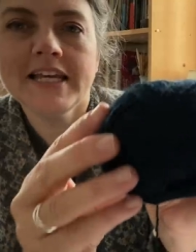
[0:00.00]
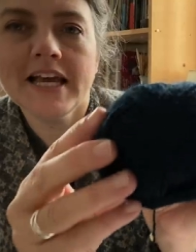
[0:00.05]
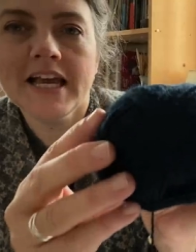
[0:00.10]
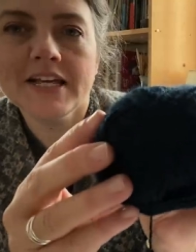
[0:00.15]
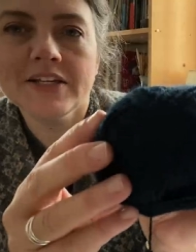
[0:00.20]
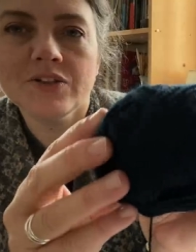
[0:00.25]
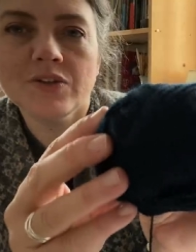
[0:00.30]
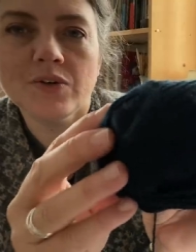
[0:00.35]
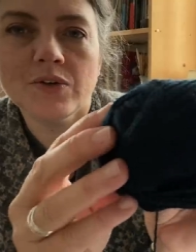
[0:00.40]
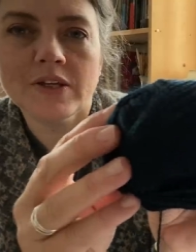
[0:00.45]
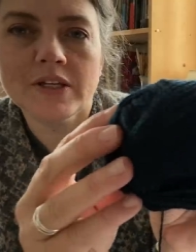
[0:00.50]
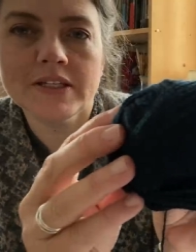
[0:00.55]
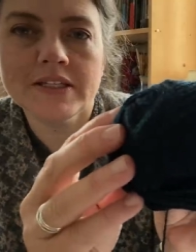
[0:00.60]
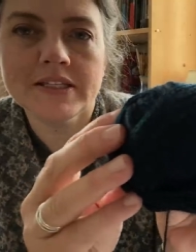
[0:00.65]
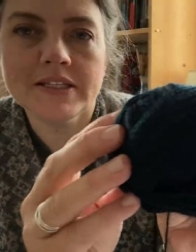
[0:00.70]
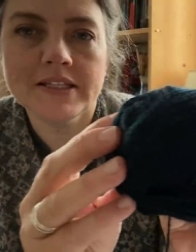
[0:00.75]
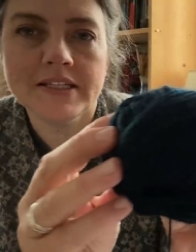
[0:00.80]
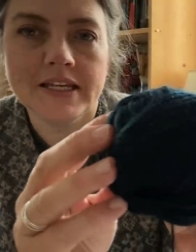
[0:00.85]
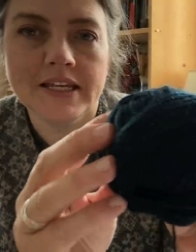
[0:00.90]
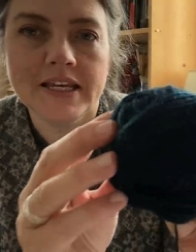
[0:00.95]
as you can
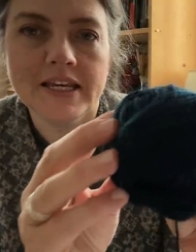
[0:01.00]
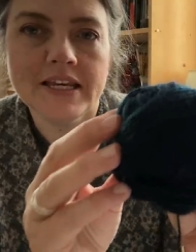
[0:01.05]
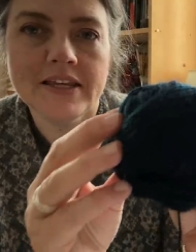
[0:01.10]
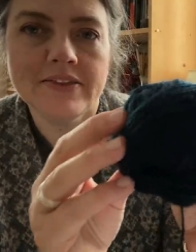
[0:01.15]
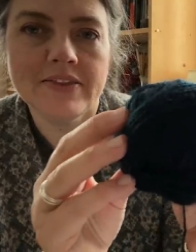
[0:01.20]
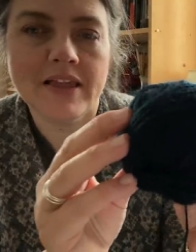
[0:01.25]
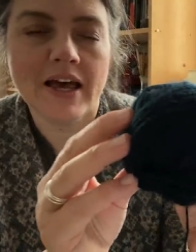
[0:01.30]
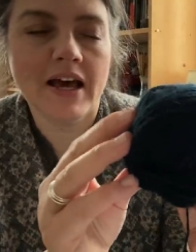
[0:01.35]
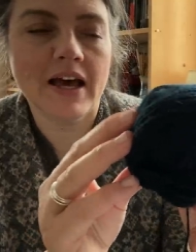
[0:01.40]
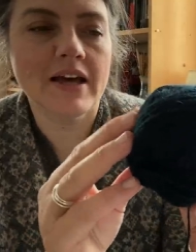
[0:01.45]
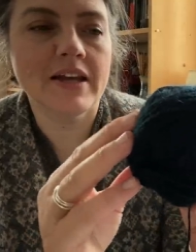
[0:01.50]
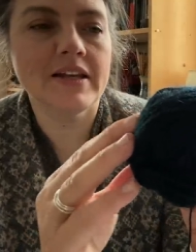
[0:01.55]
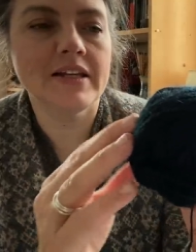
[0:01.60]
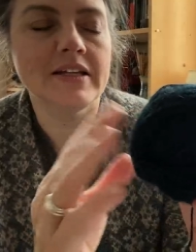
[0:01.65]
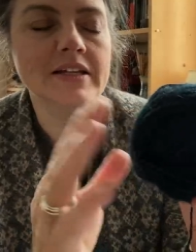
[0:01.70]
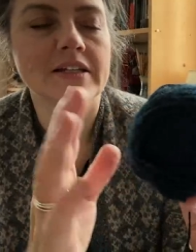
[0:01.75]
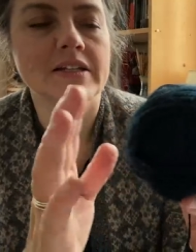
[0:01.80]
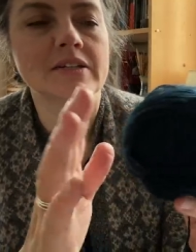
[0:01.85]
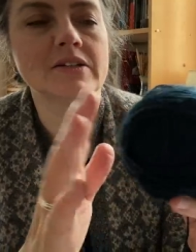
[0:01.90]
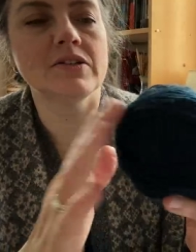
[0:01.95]
see and that
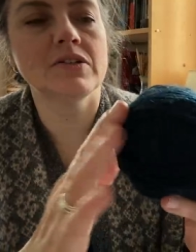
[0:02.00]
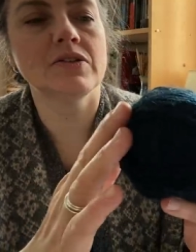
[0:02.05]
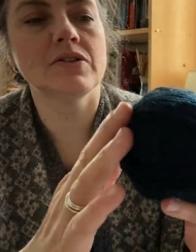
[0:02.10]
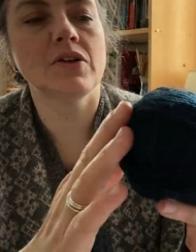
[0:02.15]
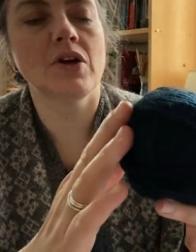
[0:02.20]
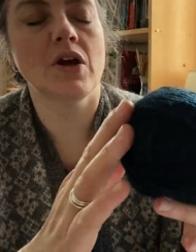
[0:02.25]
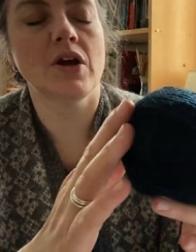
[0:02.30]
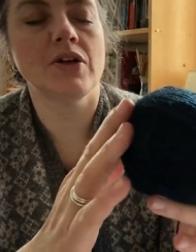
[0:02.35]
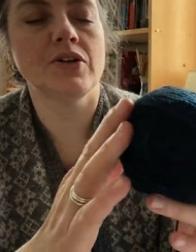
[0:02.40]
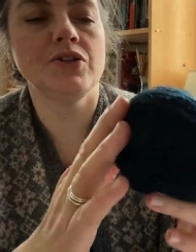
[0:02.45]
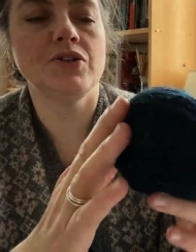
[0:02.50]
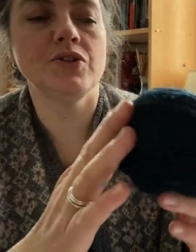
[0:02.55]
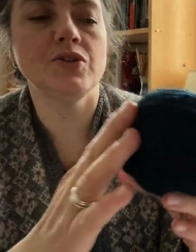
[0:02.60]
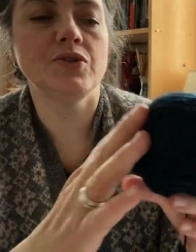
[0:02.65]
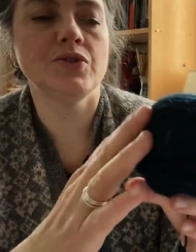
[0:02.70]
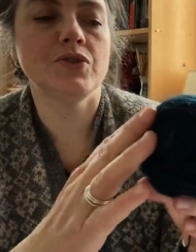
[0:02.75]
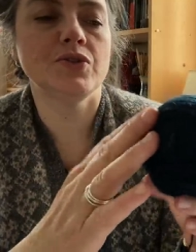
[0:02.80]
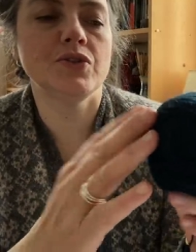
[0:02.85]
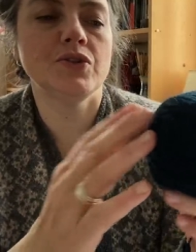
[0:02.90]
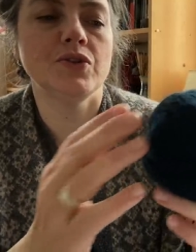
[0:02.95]
is uh,
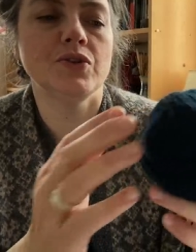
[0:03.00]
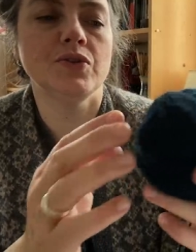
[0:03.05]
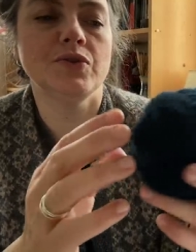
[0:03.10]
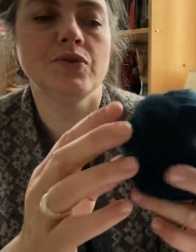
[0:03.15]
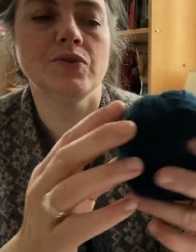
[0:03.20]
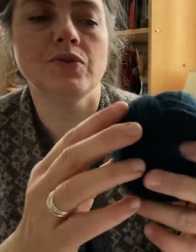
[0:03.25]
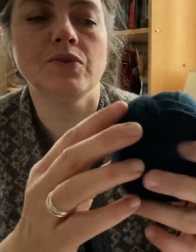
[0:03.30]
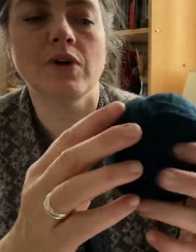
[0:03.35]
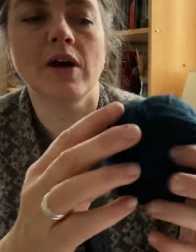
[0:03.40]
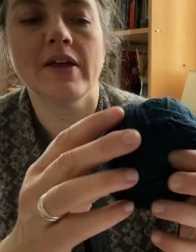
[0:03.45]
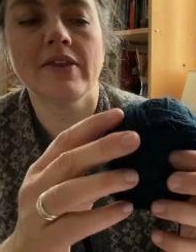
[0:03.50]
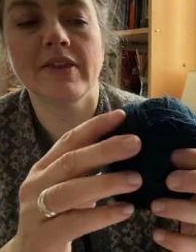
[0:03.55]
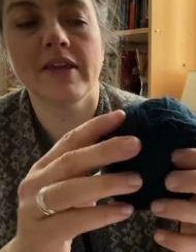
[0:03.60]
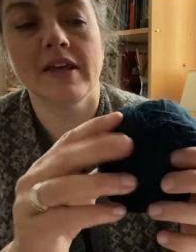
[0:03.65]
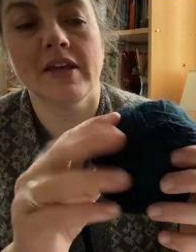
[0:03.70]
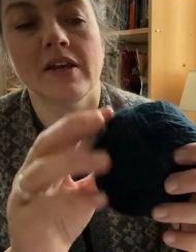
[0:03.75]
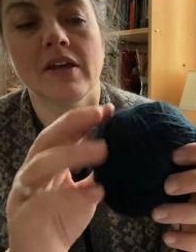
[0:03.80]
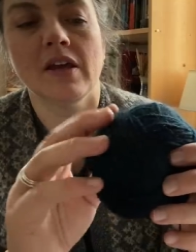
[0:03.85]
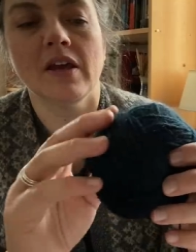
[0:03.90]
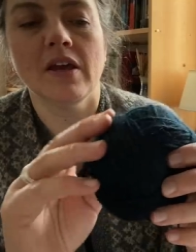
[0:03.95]
due to I
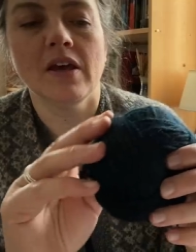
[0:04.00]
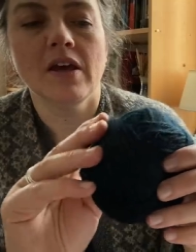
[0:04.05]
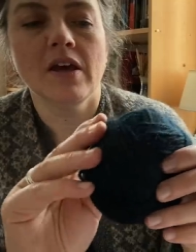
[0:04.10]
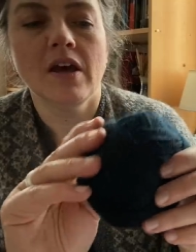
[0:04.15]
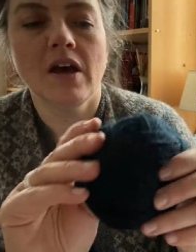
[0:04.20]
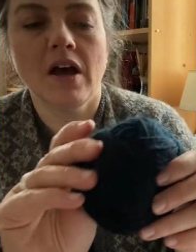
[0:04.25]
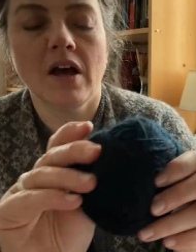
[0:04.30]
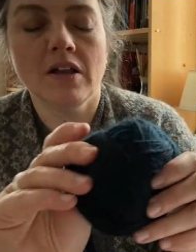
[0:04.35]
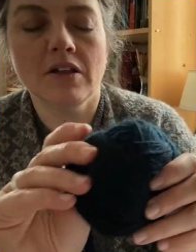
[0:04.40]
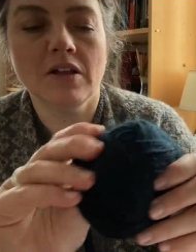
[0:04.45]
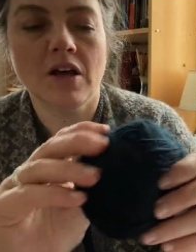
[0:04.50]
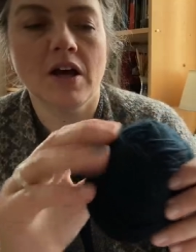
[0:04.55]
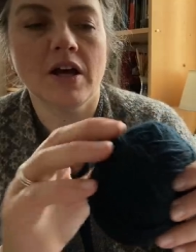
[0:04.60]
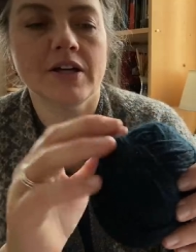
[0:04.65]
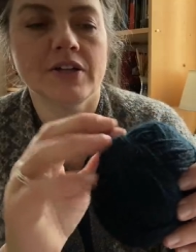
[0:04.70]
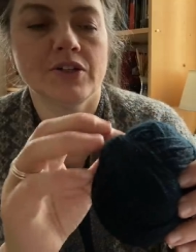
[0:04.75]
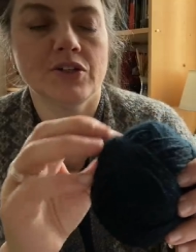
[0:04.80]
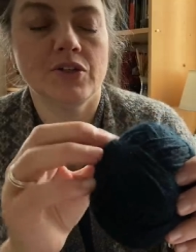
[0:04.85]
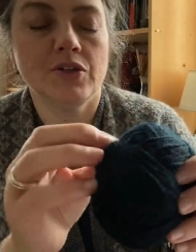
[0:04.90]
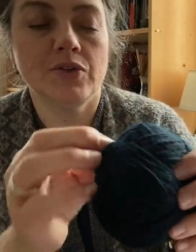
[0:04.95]
think a
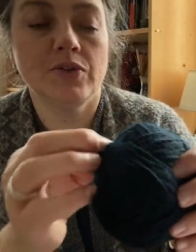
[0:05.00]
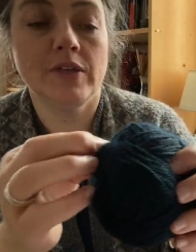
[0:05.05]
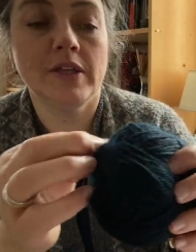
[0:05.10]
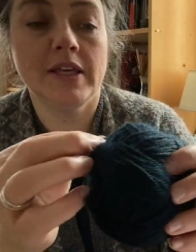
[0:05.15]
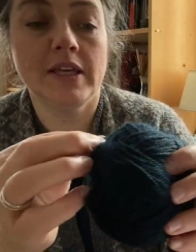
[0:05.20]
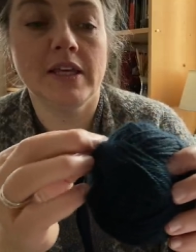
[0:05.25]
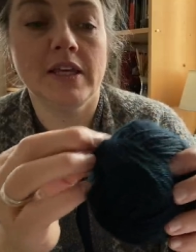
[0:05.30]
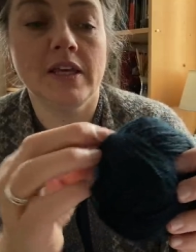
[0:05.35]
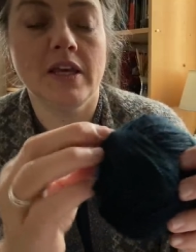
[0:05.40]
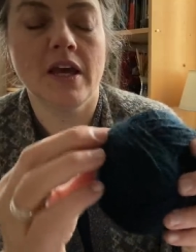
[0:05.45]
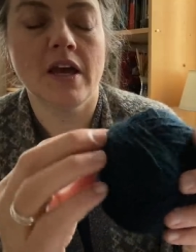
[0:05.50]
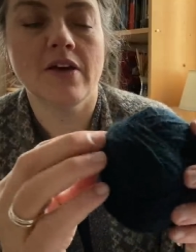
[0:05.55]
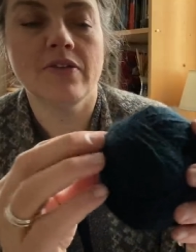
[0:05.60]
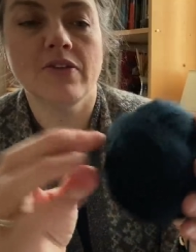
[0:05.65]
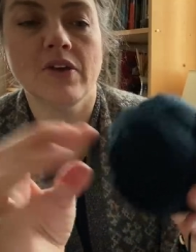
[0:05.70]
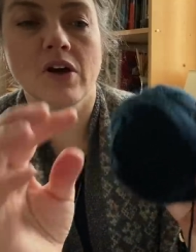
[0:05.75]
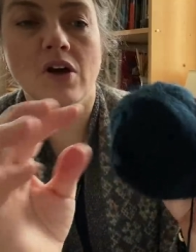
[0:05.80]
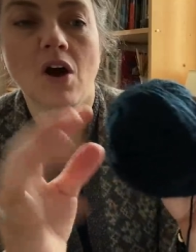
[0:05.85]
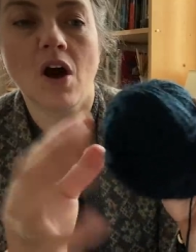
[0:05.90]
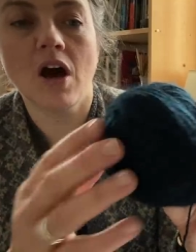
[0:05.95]
lot to the
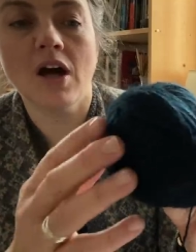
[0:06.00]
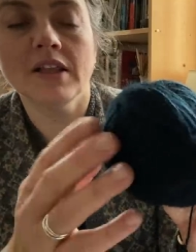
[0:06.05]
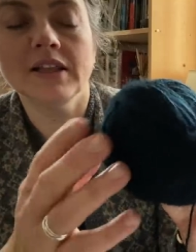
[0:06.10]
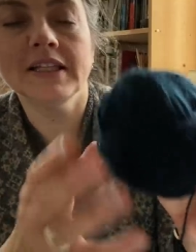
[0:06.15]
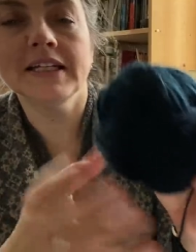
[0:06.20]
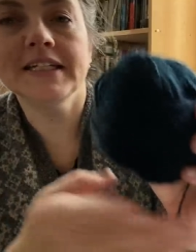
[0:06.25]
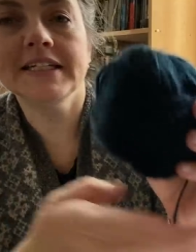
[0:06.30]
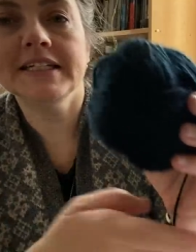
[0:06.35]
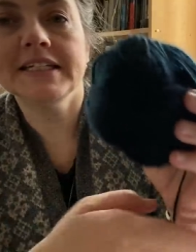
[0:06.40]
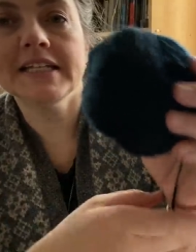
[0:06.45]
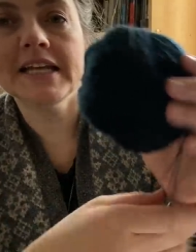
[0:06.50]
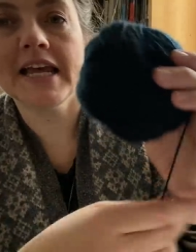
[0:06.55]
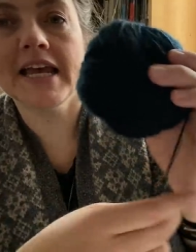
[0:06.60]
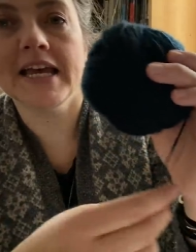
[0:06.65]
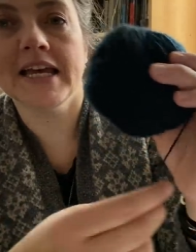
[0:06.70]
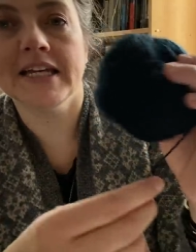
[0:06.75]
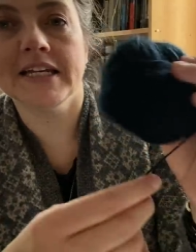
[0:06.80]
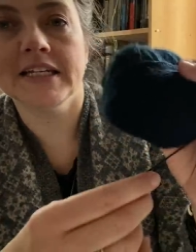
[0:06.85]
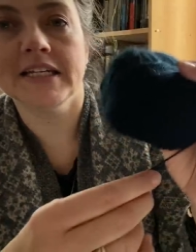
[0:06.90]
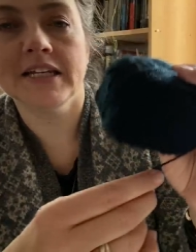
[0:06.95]
the Gotland
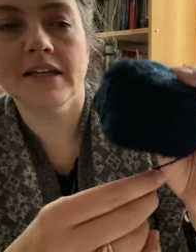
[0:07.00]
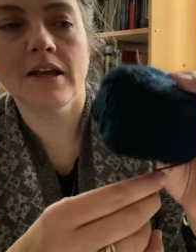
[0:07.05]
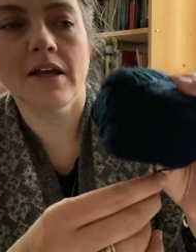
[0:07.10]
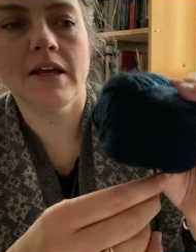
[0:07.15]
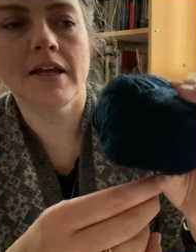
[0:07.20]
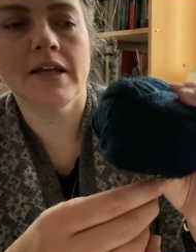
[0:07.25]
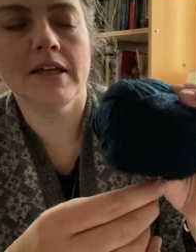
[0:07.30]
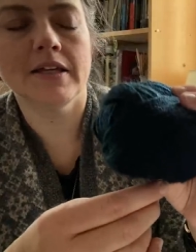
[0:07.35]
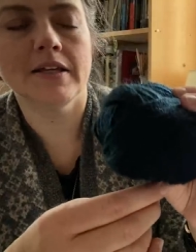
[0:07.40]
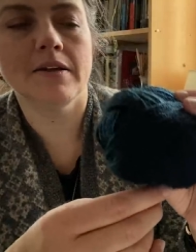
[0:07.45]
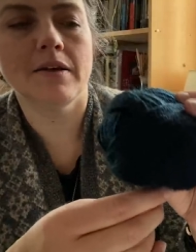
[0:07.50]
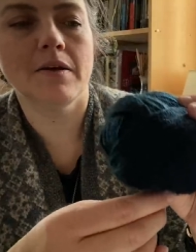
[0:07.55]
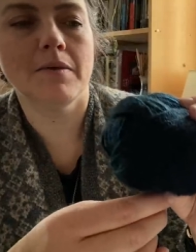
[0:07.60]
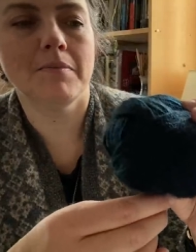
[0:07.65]
and it